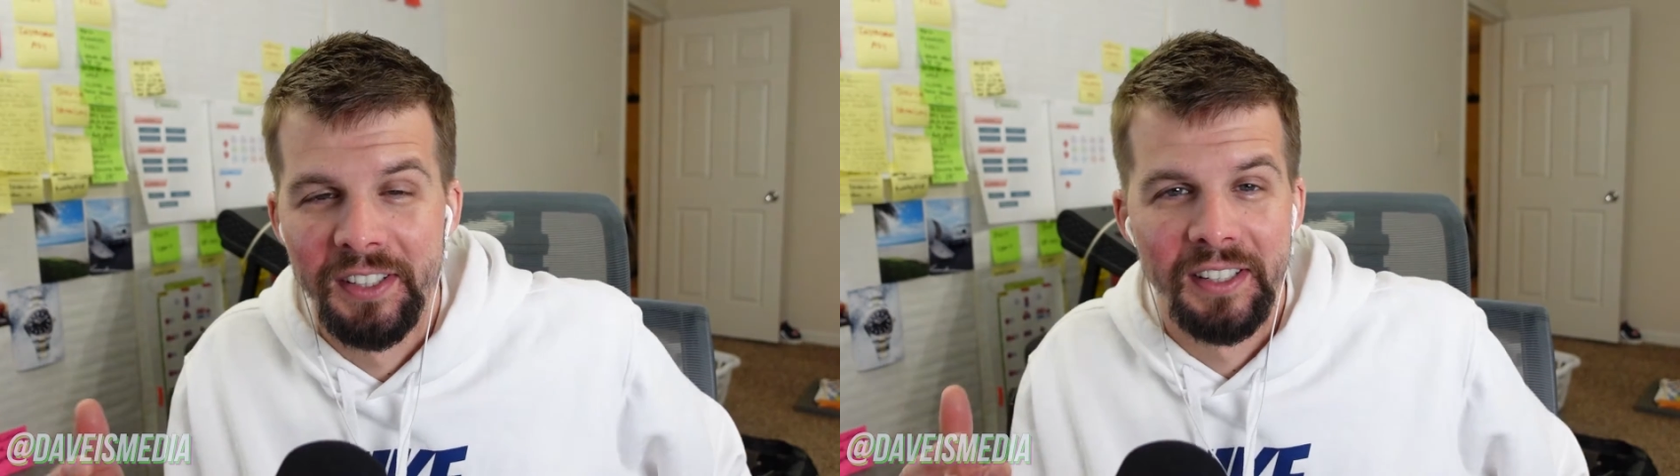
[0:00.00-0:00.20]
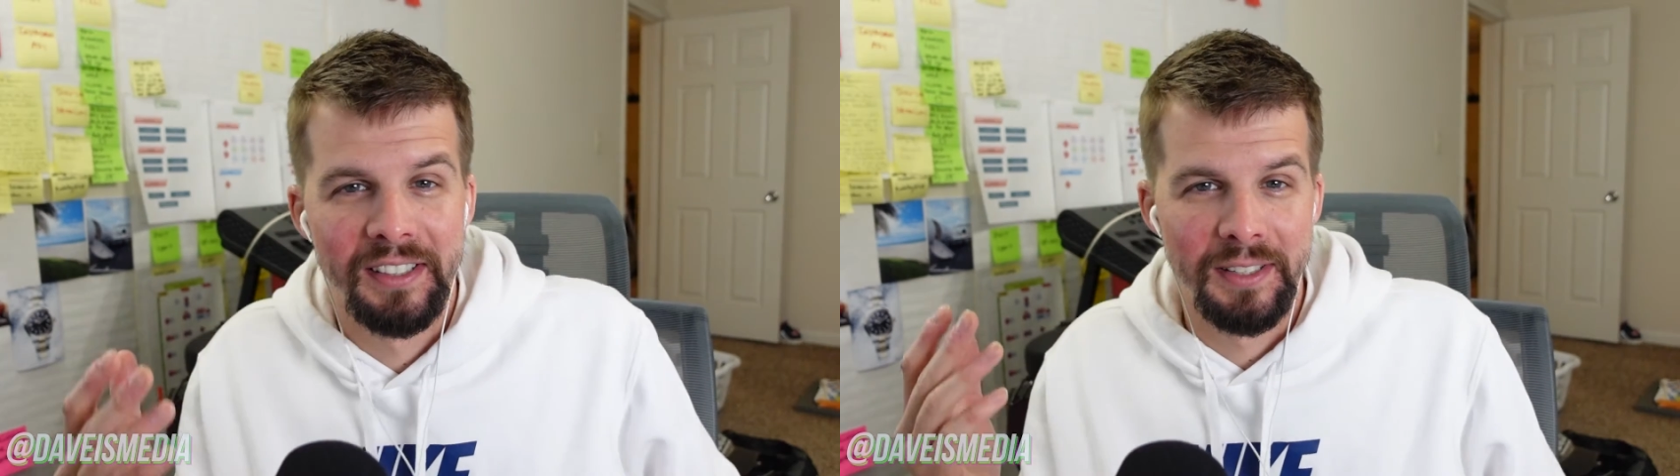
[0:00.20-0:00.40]

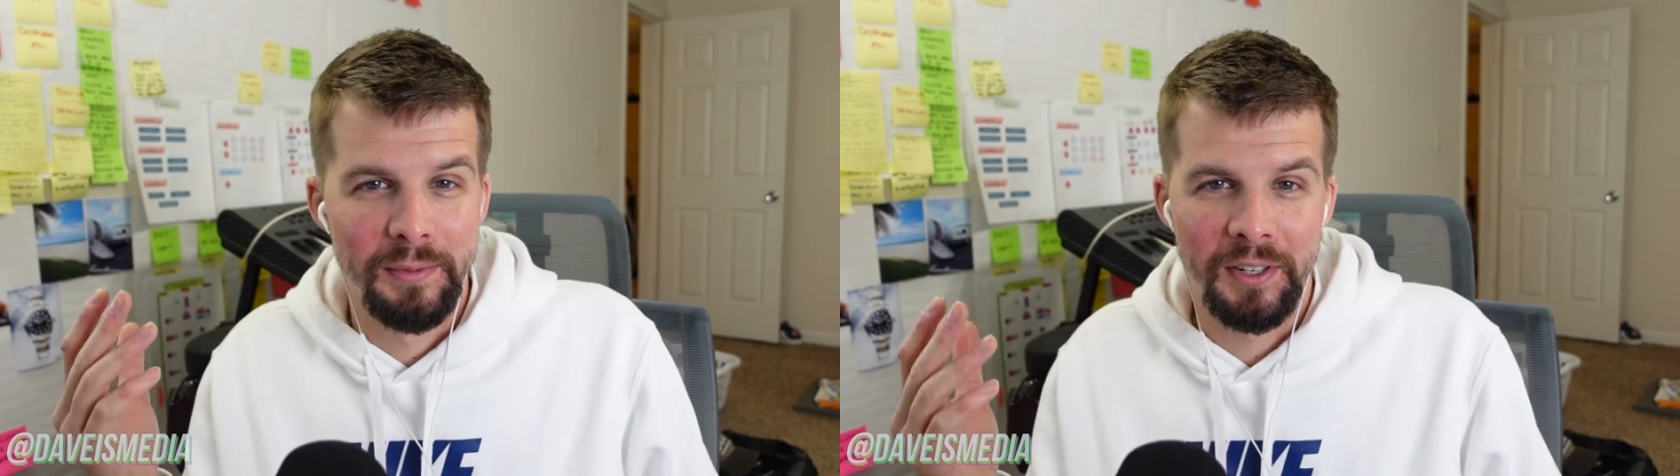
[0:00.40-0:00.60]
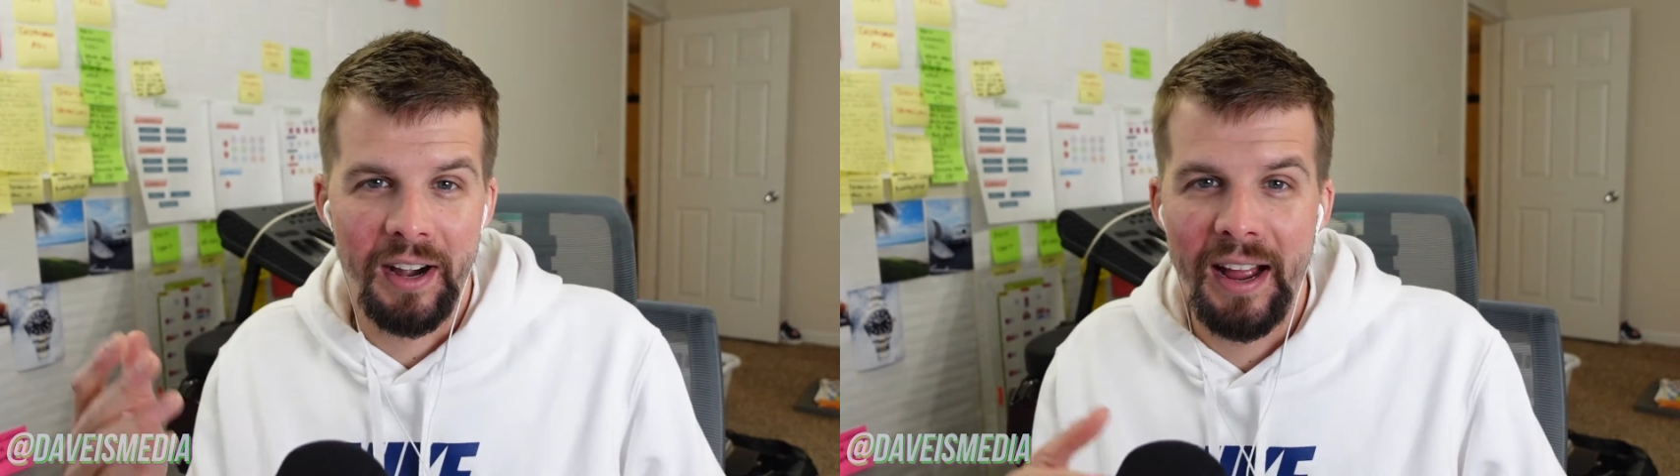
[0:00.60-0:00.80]
You can
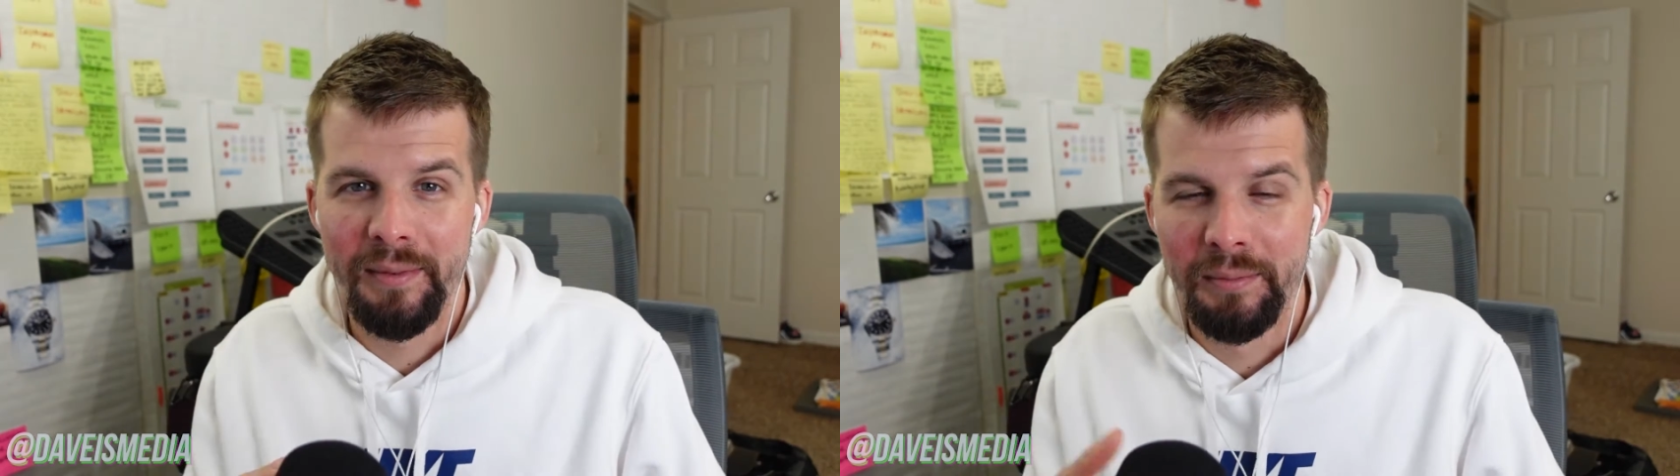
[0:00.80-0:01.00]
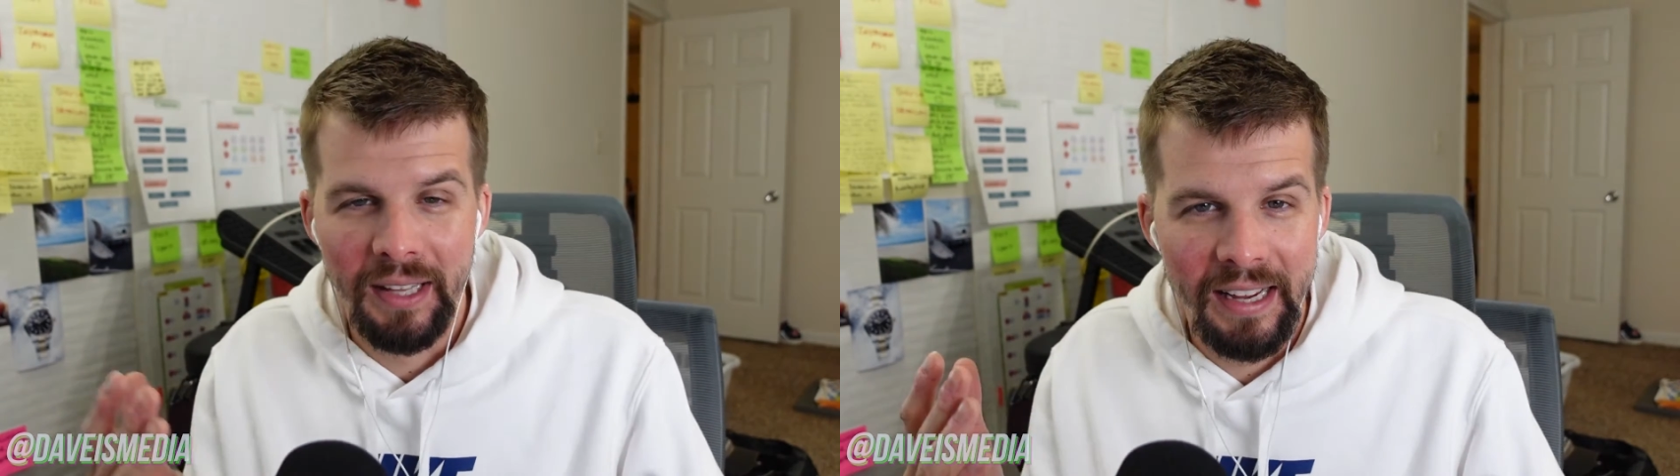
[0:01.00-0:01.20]

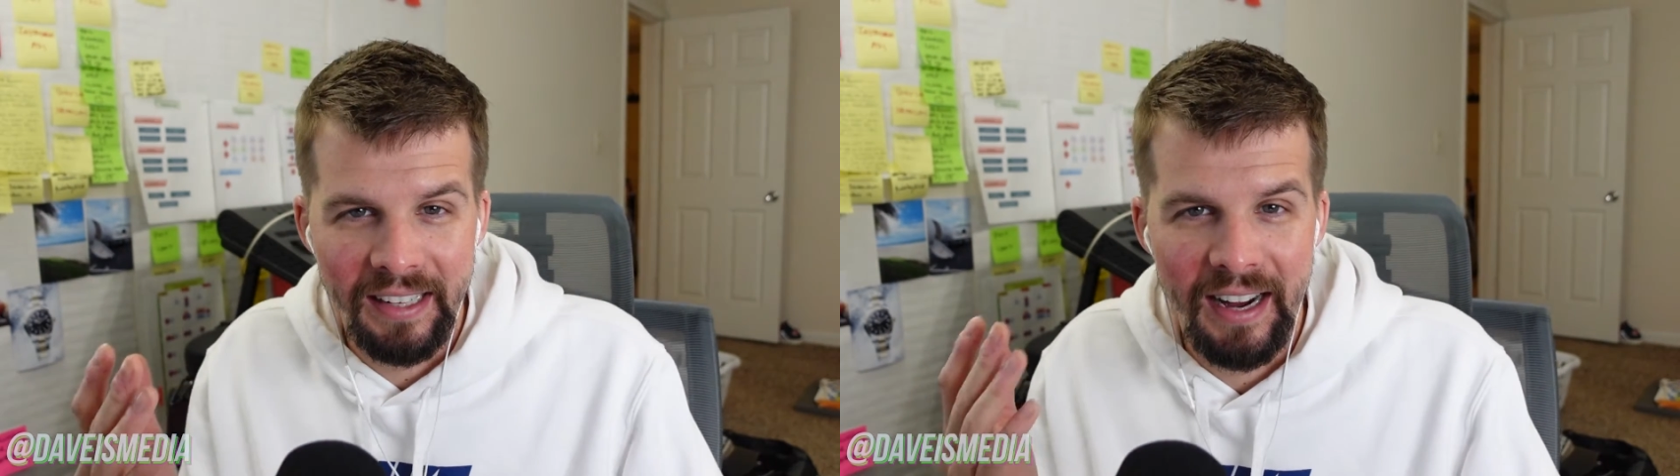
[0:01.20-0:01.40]
subscribe, like,